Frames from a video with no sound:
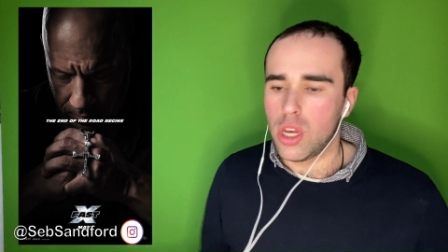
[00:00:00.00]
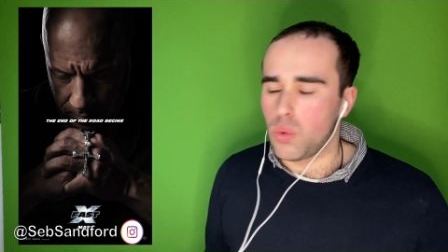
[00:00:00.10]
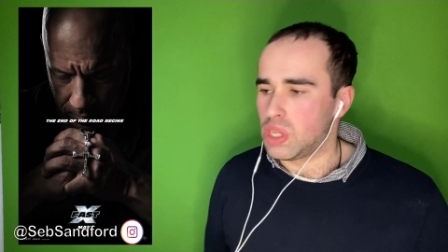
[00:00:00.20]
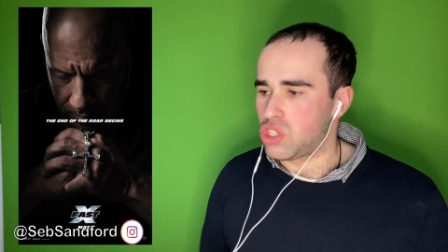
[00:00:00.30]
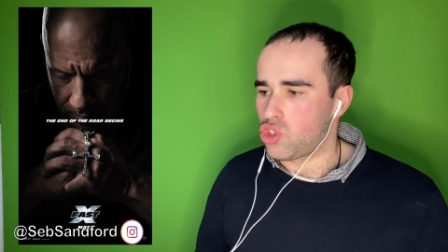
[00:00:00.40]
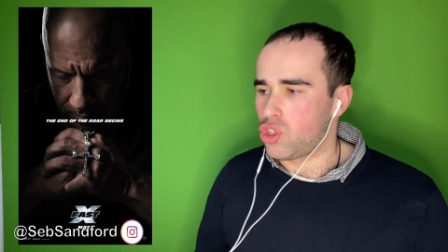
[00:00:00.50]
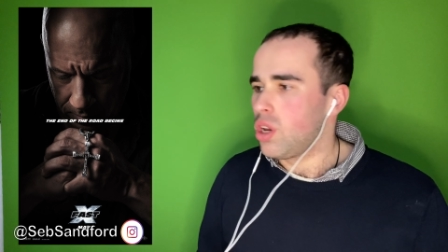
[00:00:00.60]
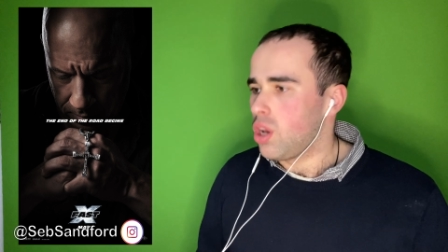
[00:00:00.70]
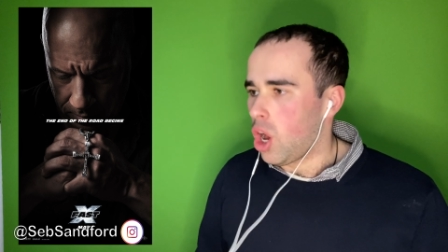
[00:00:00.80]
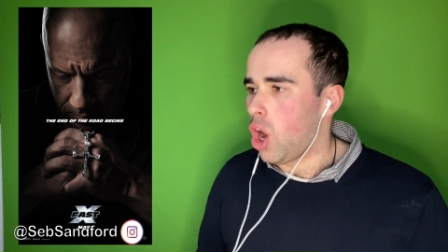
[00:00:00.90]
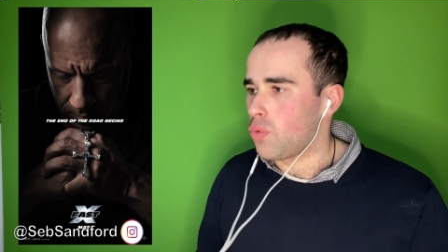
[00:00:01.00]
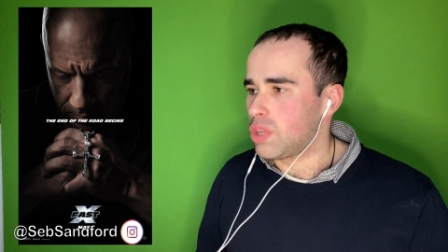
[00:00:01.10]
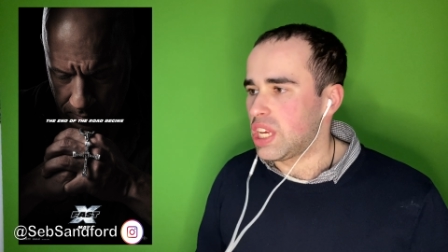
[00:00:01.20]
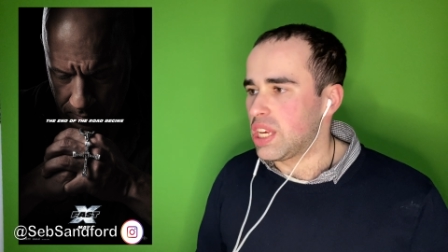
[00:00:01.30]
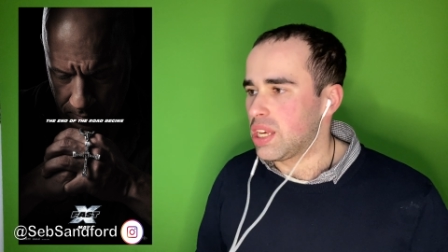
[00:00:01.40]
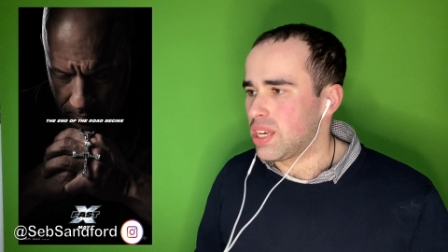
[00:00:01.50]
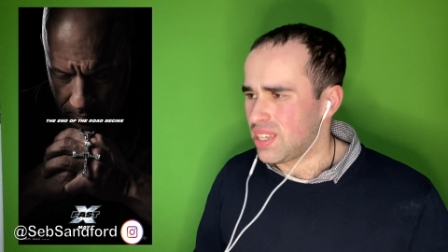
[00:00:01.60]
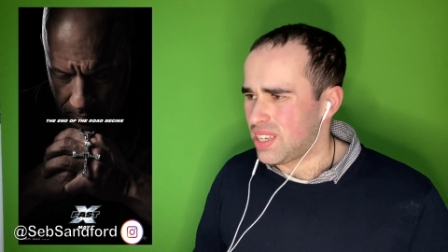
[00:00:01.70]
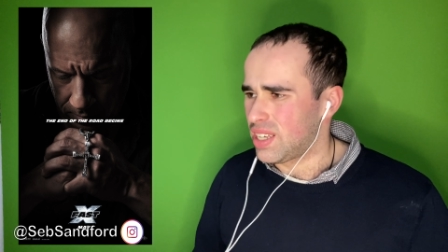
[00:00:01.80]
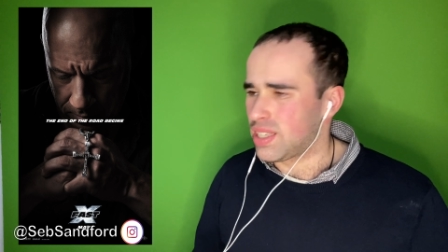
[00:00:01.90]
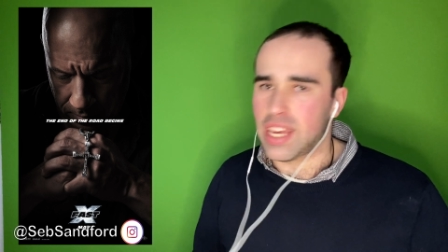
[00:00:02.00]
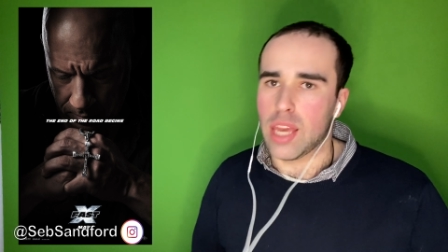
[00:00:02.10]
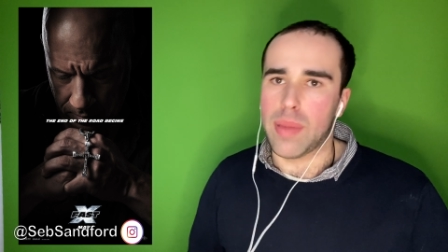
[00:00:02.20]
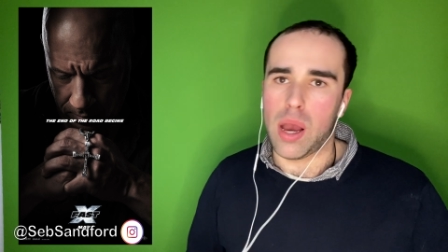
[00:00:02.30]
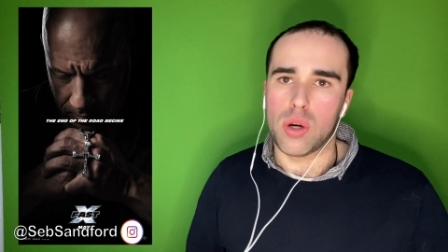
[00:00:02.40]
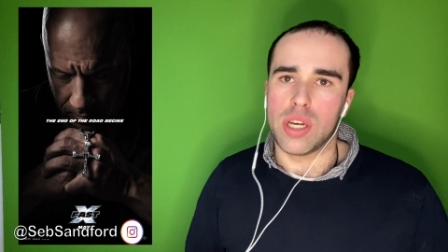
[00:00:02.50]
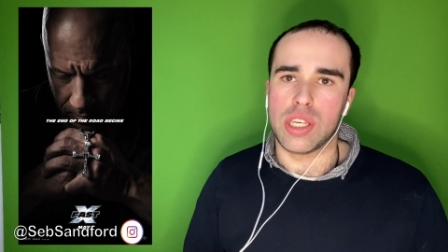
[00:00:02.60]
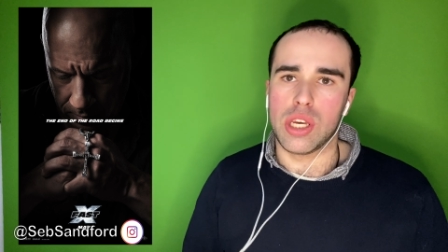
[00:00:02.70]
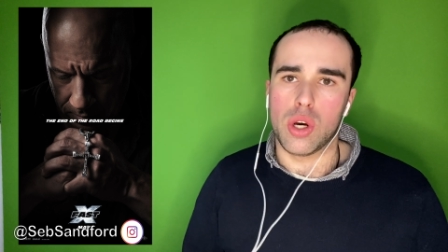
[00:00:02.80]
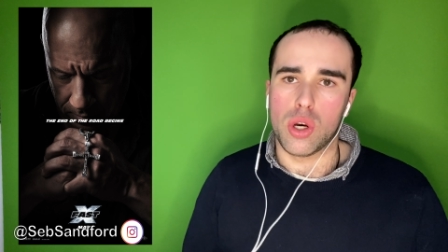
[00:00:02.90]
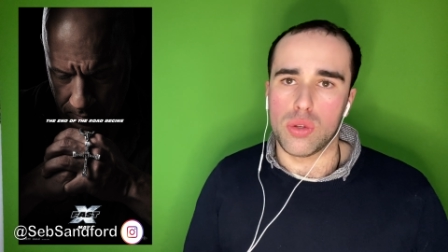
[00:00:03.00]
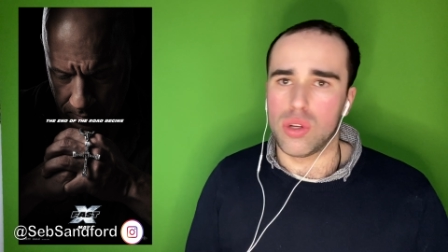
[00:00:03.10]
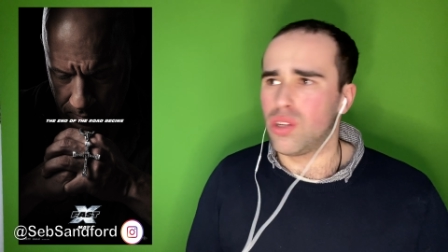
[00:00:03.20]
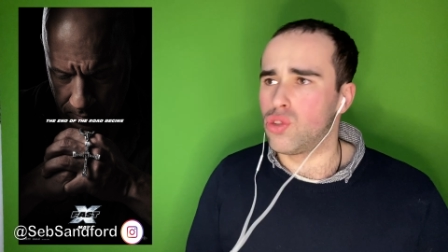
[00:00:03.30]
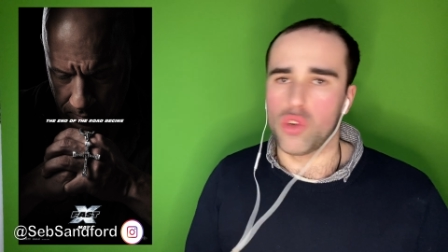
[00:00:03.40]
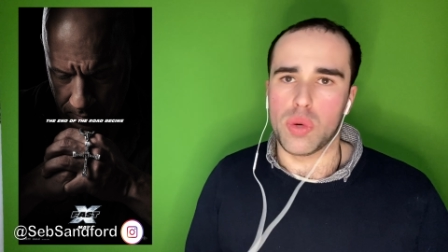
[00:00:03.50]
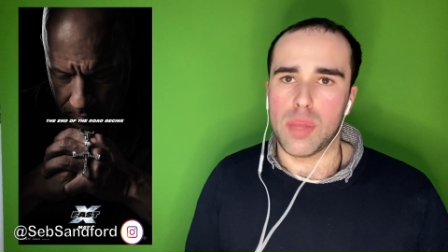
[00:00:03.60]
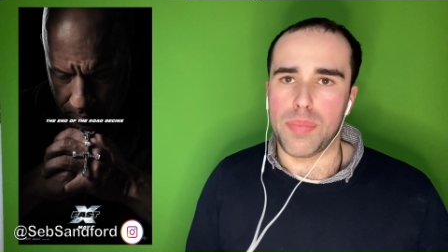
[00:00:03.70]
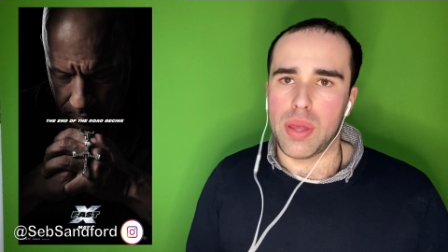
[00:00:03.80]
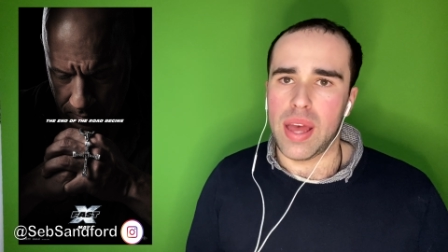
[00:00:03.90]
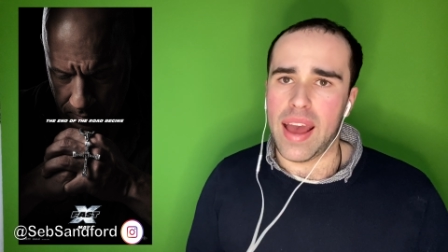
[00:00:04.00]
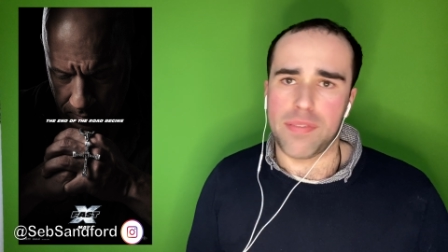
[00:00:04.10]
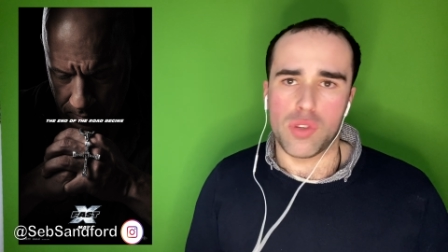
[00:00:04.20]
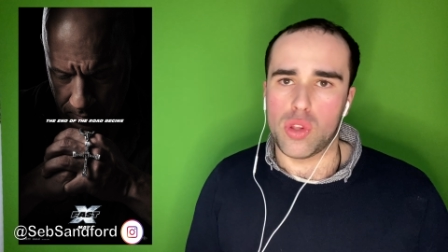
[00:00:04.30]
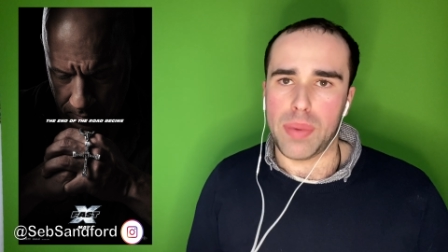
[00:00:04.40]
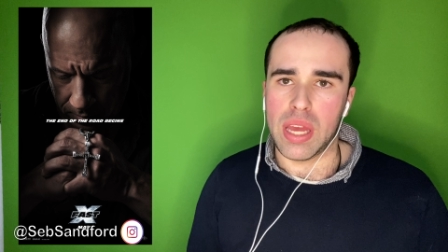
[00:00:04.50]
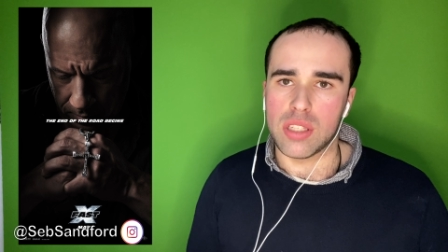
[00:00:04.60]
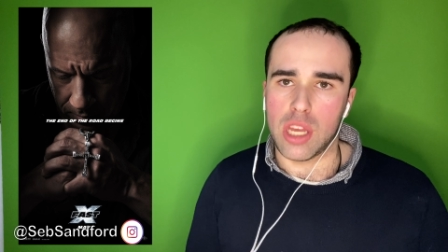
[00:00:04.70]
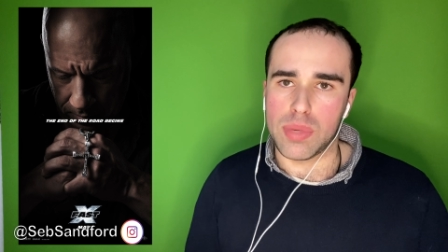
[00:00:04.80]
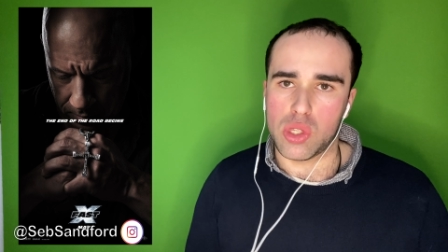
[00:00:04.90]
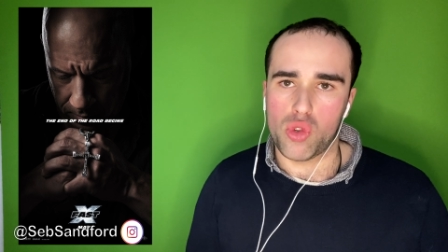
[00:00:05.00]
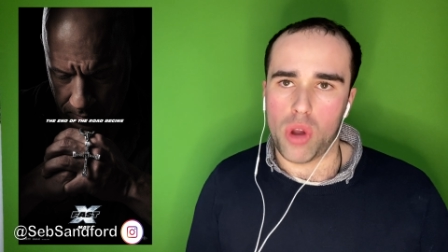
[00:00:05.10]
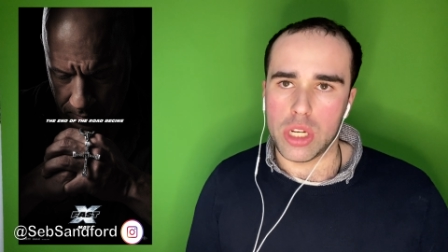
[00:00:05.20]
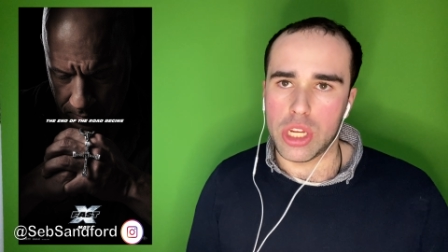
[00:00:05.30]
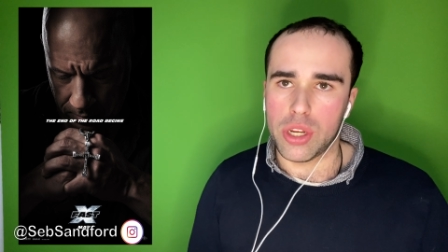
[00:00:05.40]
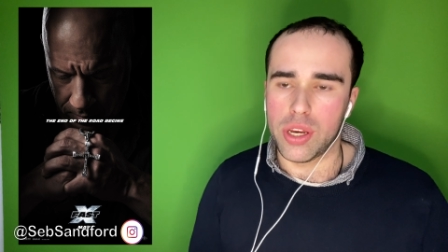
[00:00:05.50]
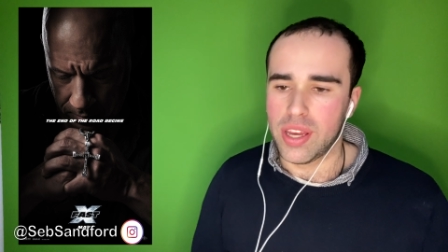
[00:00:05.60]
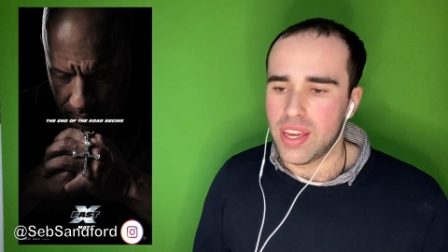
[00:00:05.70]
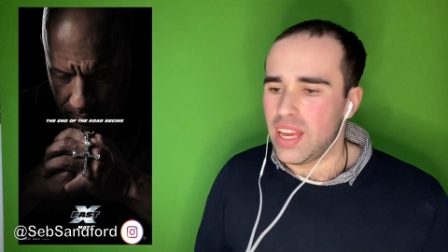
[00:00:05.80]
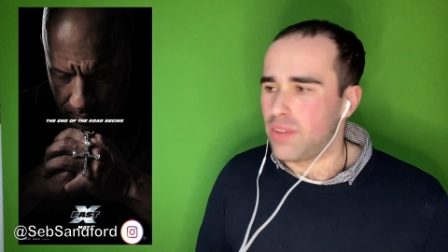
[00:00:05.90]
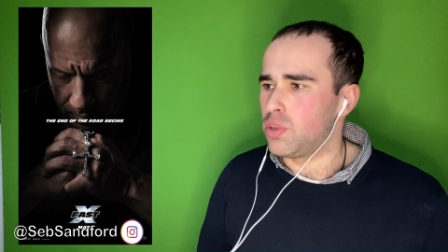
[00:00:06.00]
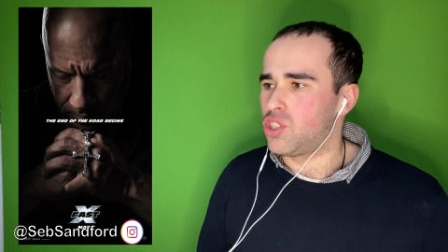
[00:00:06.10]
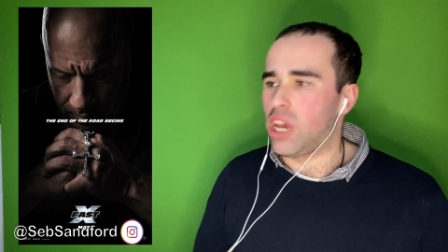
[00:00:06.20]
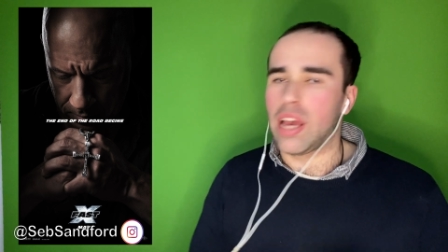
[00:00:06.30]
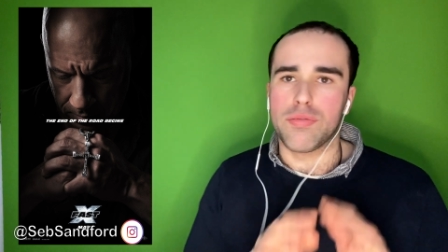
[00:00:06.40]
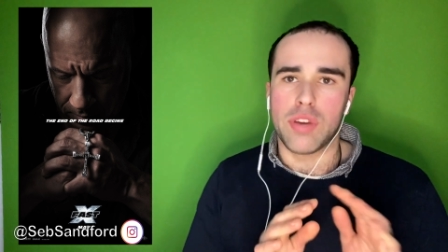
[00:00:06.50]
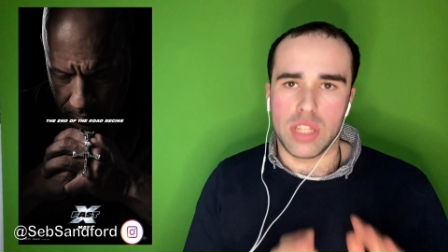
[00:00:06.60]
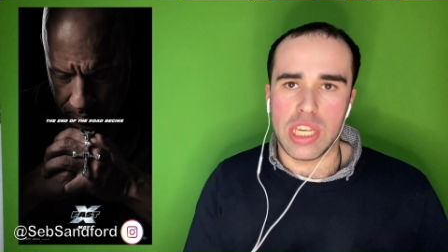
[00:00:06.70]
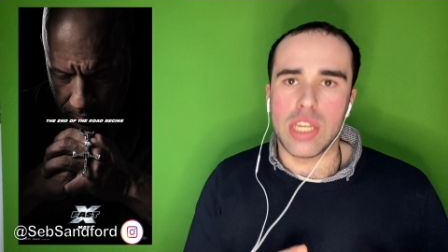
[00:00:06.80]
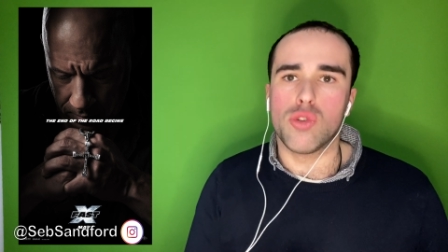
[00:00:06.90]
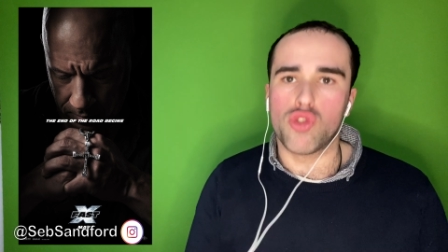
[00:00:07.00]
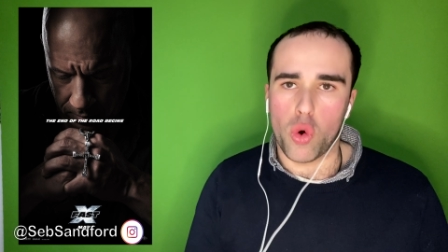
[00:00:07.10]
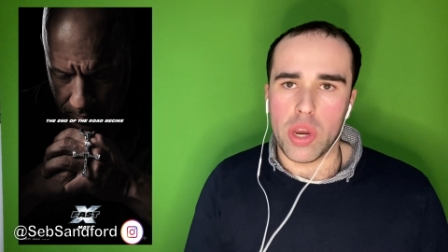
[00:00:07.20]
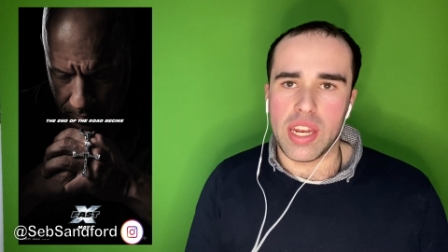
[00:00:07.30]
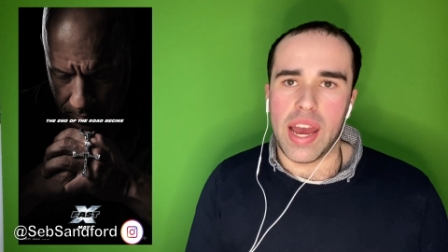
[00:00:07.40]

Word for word: which already uh, came out a year during the after the pandemic started, and which I really enjoyed.